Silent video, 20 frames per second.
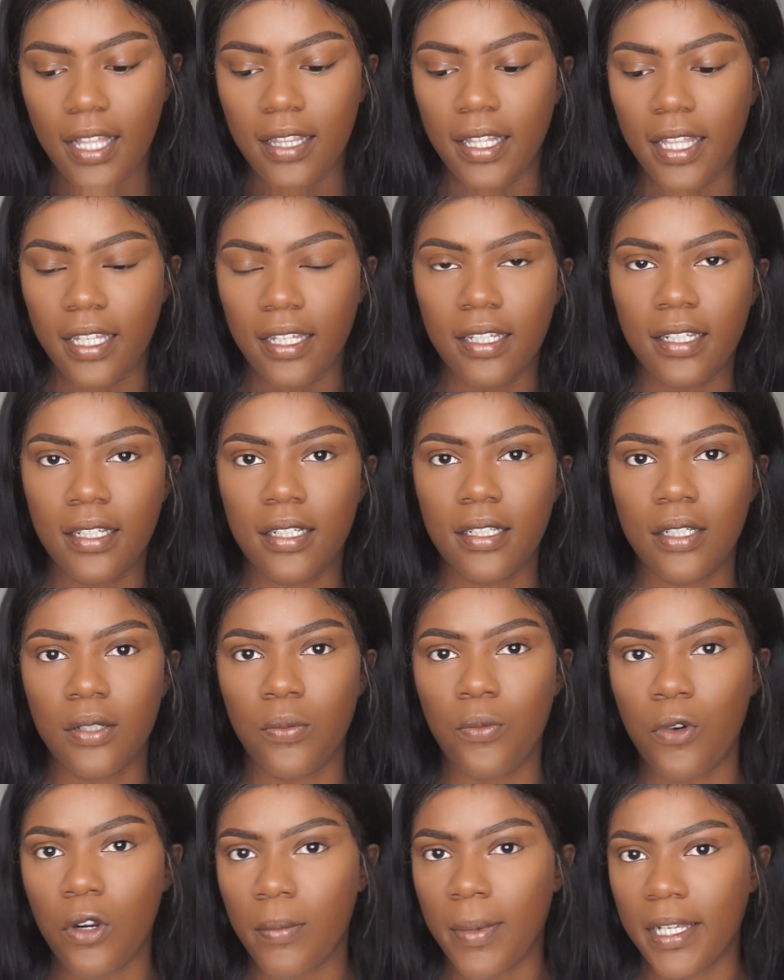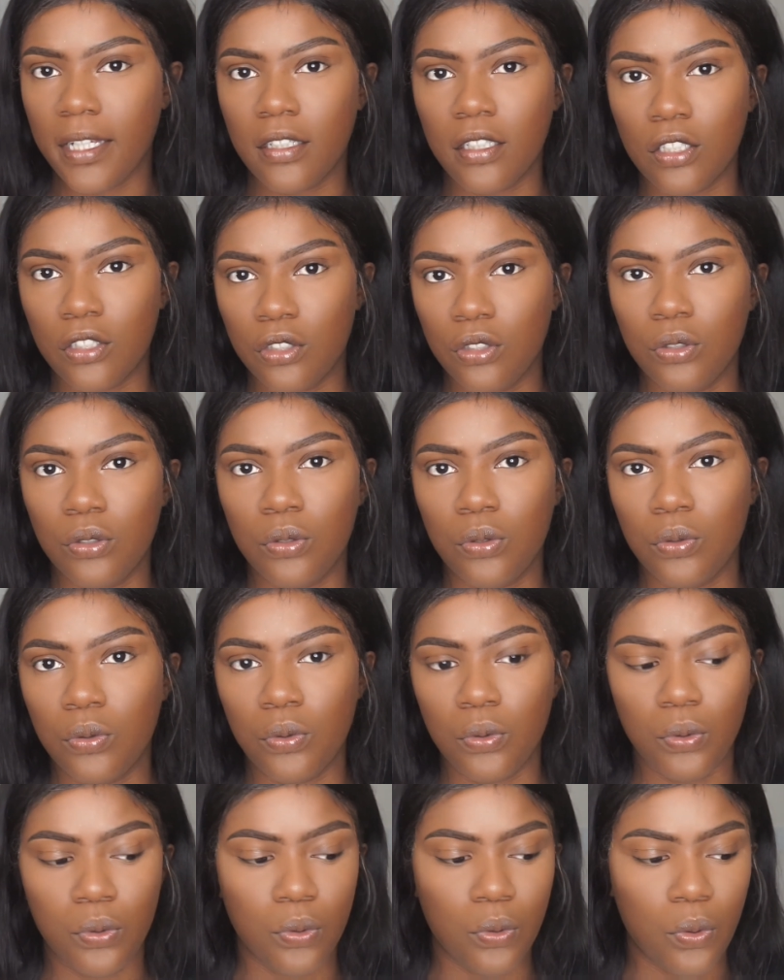Like what am I gonna
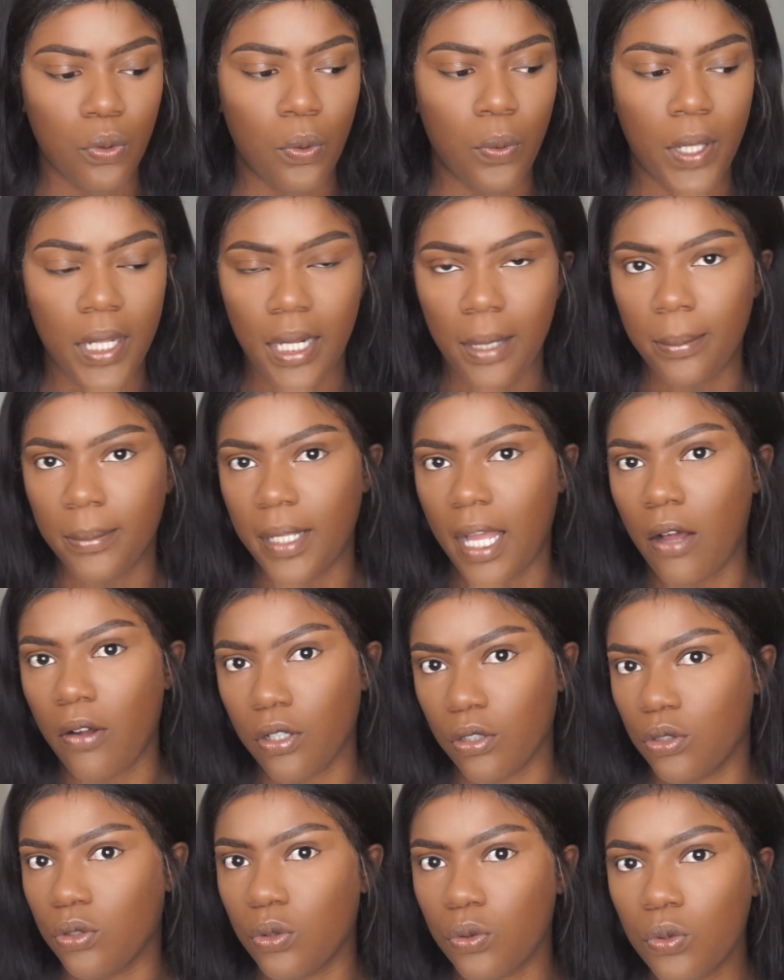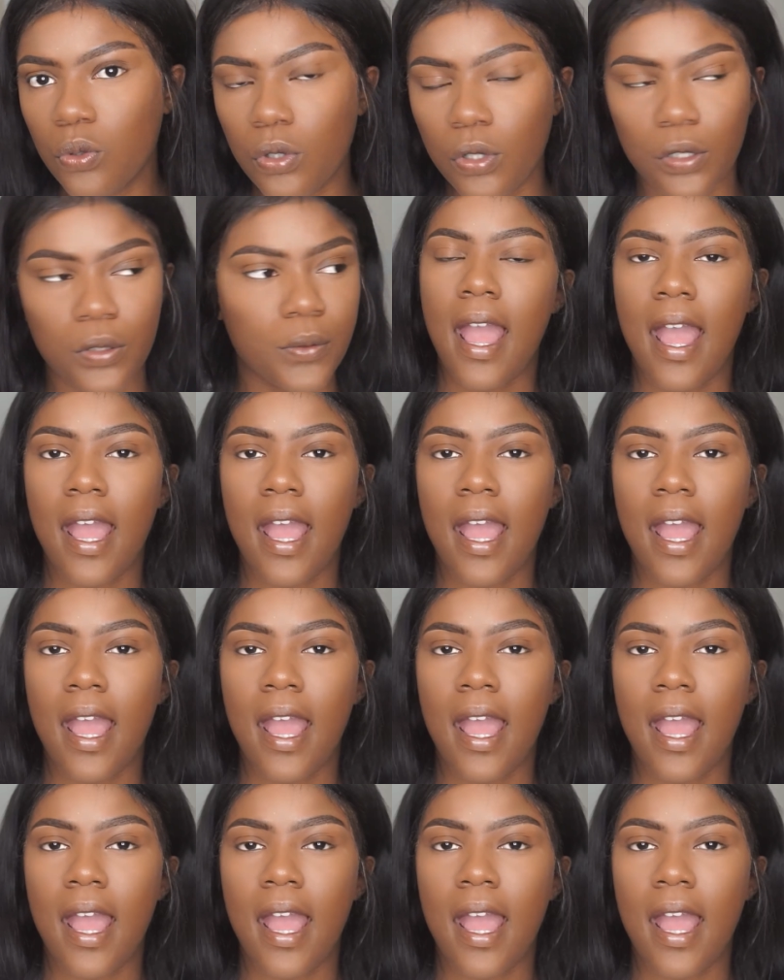do when I'm out of school?